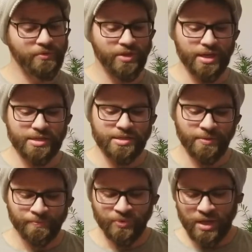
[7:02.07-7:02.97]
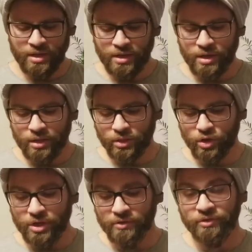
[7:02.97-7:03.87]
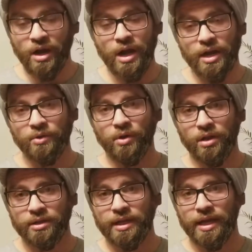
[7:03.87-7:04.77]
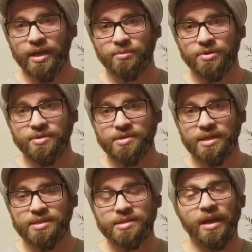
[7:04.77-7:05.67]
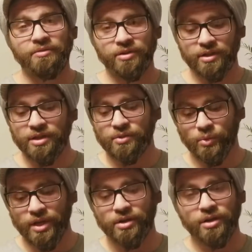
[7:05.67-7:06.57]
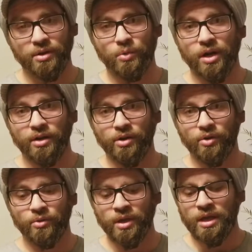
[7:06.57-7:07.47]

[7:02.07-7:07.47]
of things, looking for high quality animals is definitely the way you're going to want to go.